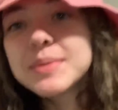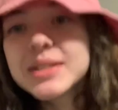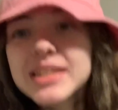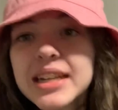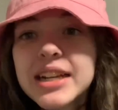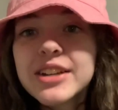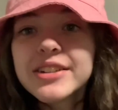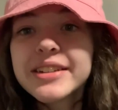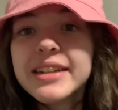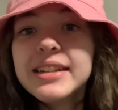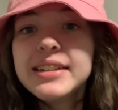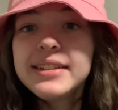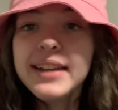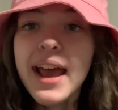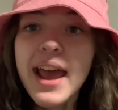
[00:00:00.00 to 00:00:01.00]
Shay here
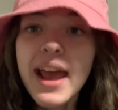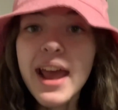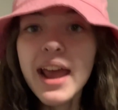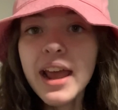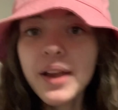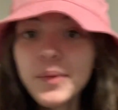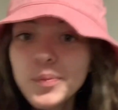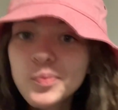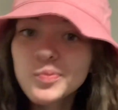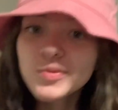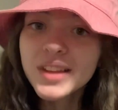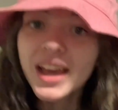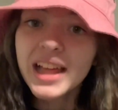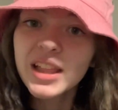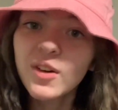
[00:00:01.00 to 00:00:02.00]
today.
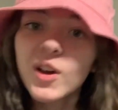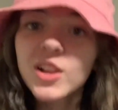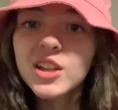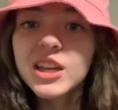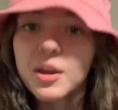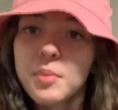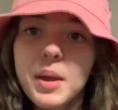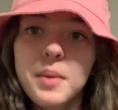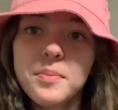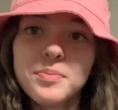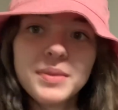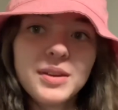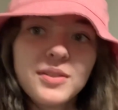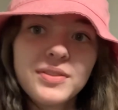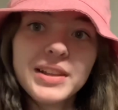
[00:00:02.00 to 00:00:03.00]
Oh, I'll look at my
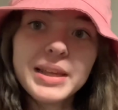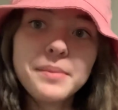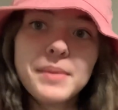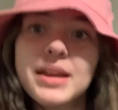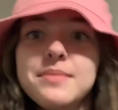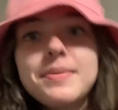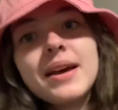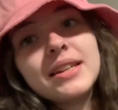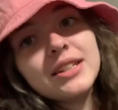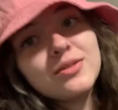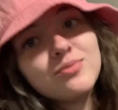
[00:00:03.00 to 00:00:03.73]
beautifully made bed.